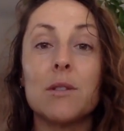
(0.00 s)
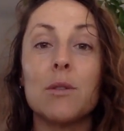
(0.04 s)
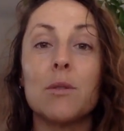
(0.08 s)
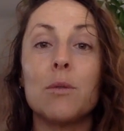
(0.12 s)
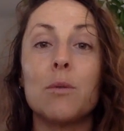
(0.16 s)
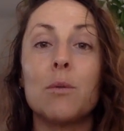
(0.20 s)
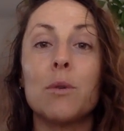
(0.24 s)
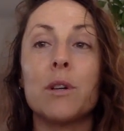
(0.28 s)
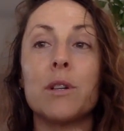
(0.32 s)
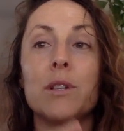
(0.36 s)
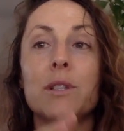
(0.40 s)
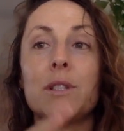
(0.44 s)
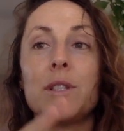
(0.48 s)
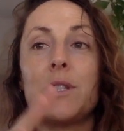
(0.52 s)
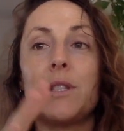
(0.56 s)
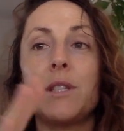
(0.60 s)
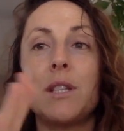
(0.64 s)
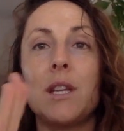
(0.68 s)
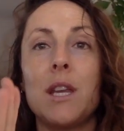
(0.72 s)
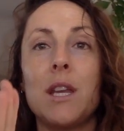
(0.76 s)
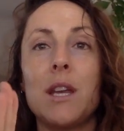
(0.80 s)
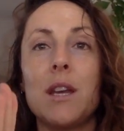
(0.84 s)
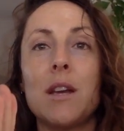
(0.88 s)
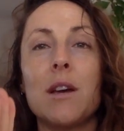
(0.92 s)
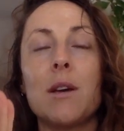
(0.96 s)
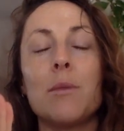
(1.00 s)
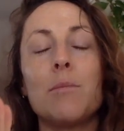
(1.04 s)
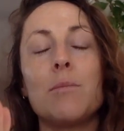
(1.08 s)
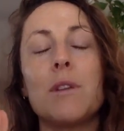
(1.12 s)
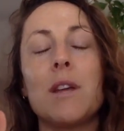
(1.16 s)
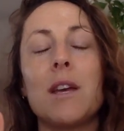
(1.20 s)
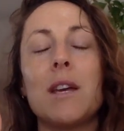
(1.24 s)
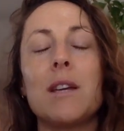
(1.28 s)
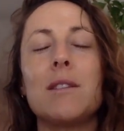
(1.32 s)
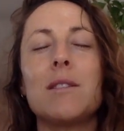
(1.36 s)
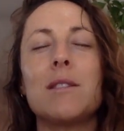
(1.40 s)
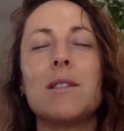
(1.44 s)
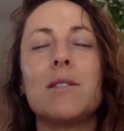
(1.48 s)
So we're sitting up
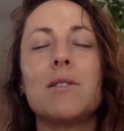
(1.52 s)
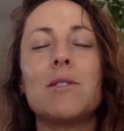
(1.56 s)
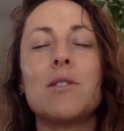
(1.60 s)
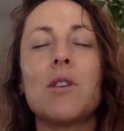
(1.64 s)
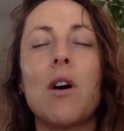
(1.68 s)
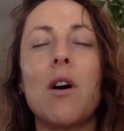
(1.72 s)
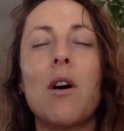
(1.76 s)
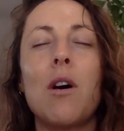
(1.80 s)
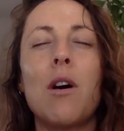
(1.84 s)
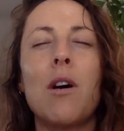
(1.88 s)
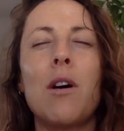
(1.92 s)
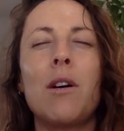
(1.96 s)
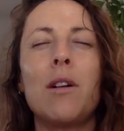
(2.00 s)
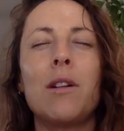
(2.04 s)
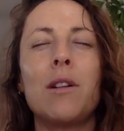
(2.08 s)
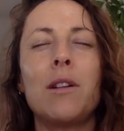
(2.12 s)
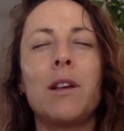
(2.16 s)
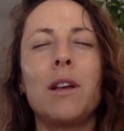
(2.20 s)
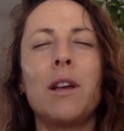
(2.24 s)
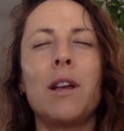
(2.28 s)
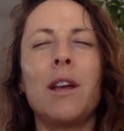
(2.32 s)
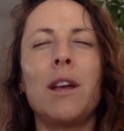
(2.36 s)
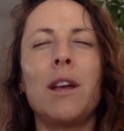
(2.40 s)
nice and tall.